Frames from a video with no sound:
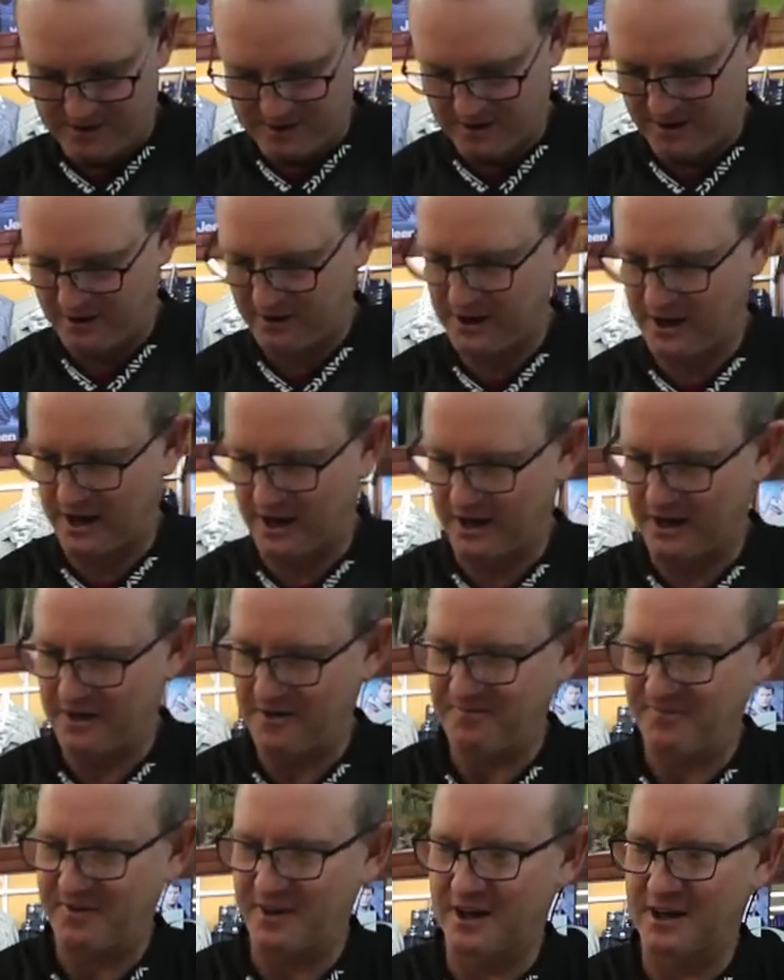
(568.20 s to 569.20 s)
Okay,
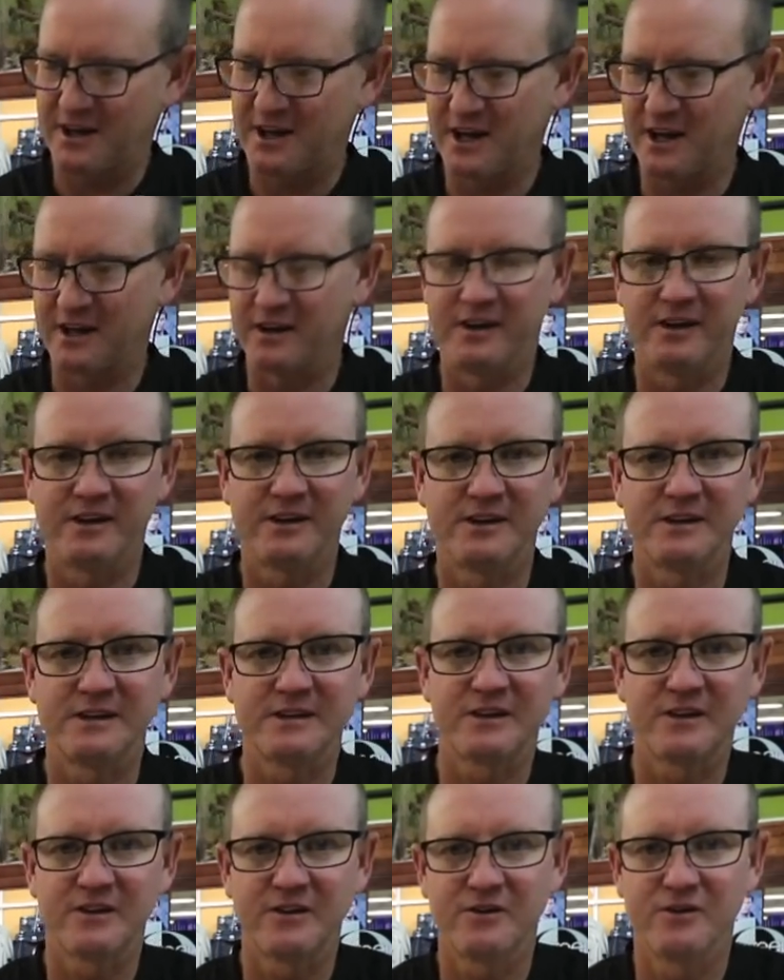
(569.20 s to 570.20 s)
again,
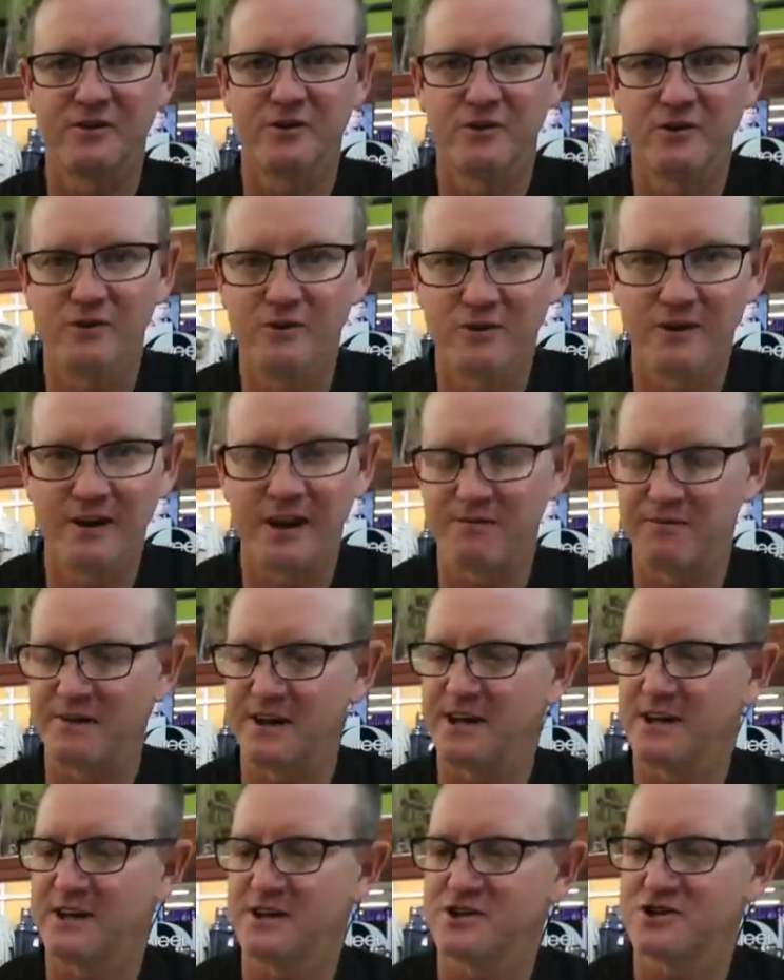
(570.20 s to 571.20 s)
your
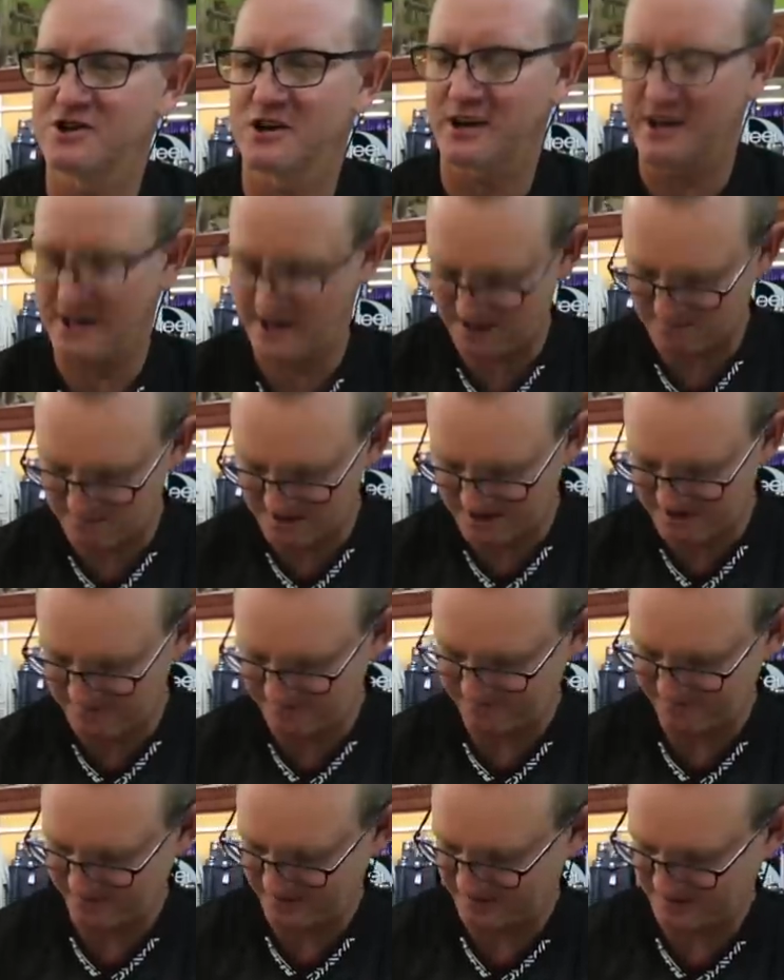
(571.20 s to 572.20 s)
lovely Chokka hammer.
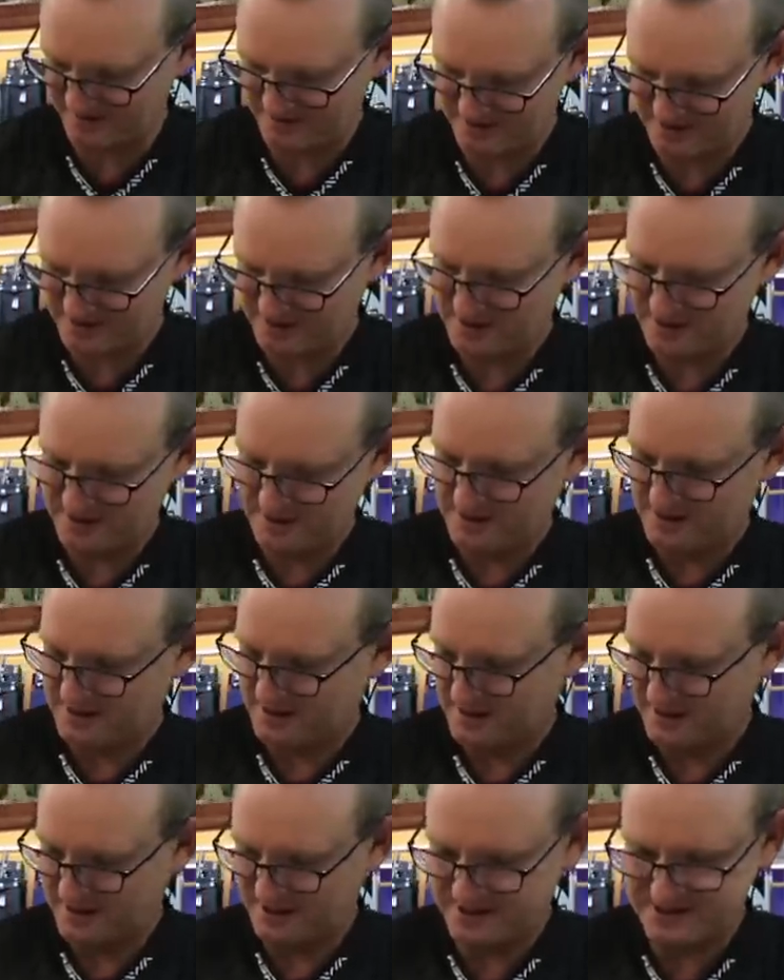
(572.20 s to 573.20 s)

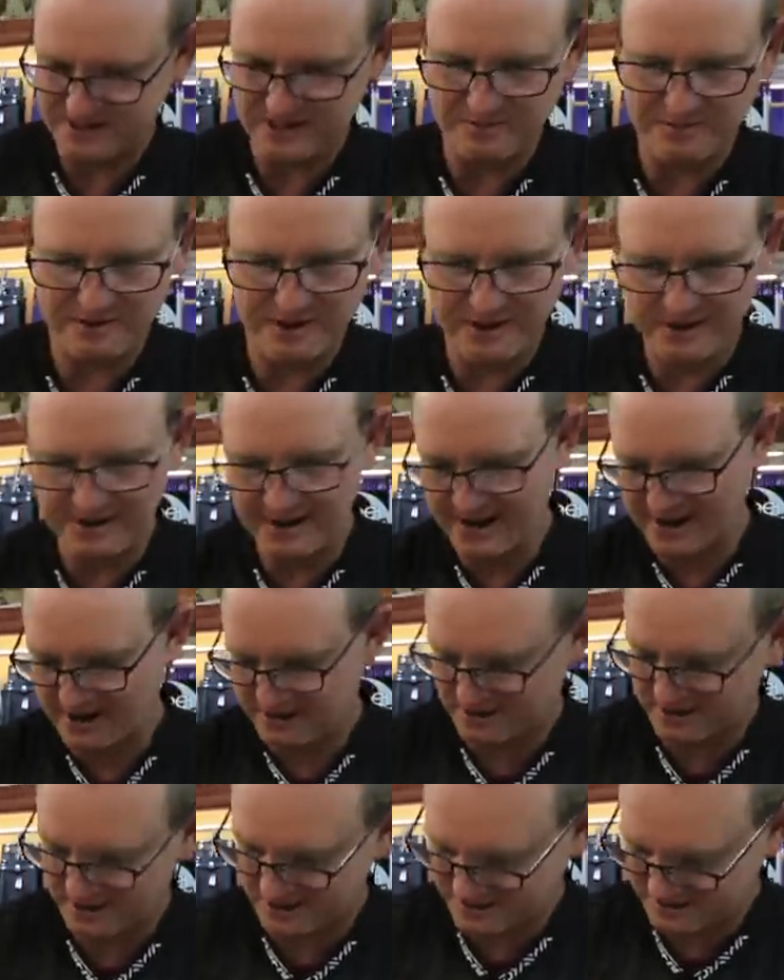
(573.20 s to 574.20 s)
And it's going to be
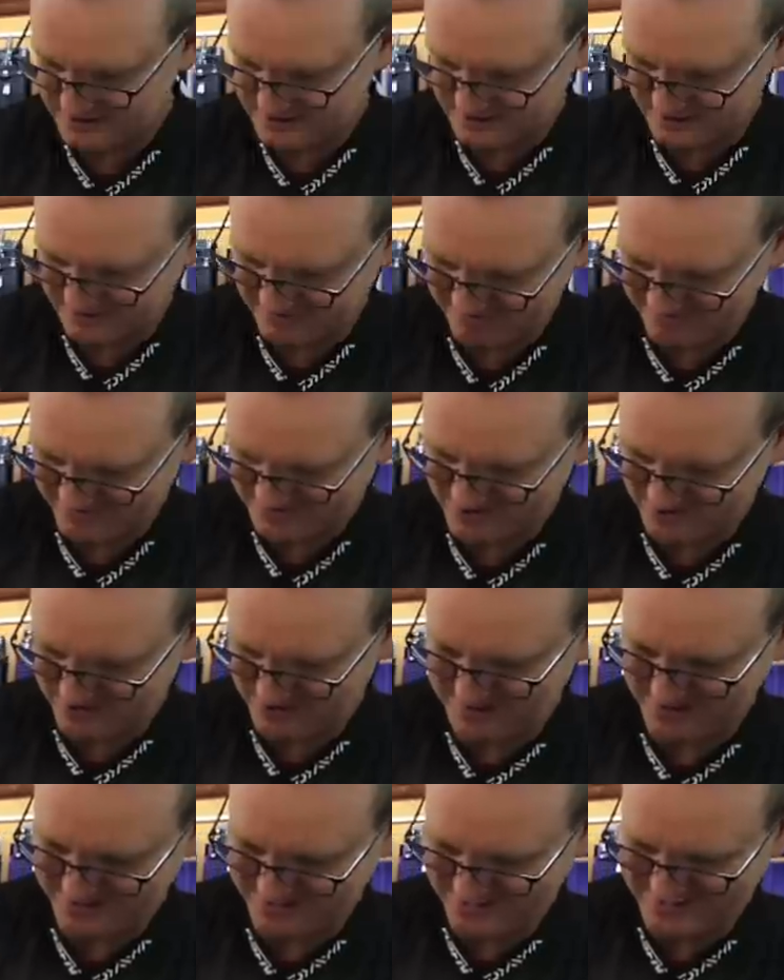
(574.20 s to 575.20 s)
loud, guys, so sorry
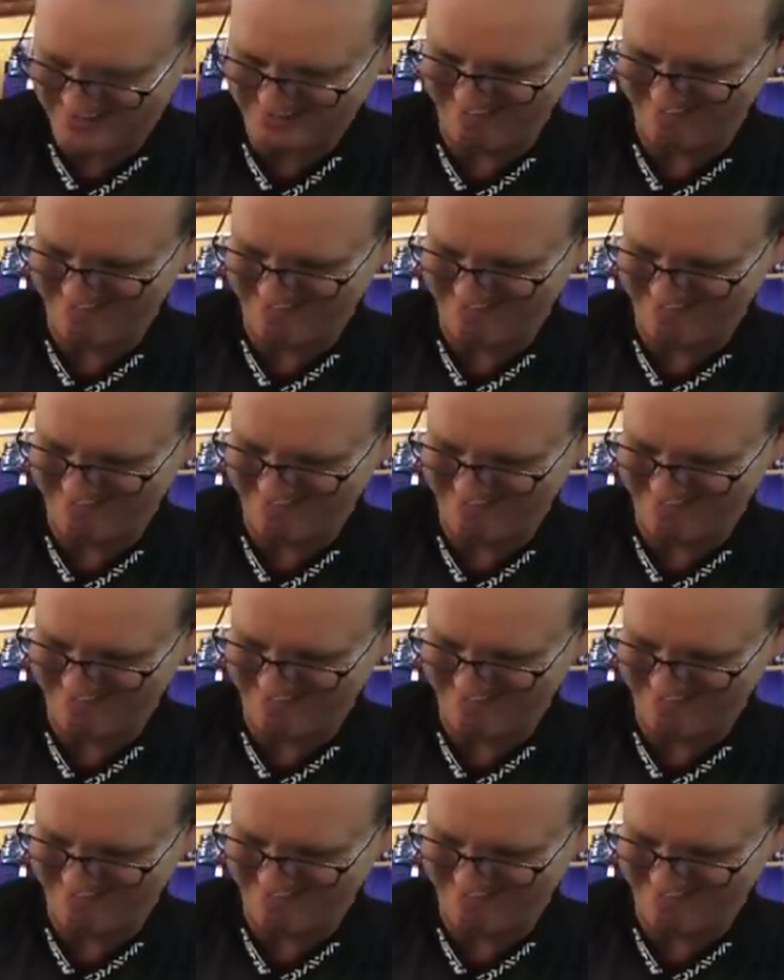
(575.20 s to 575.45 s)
about that.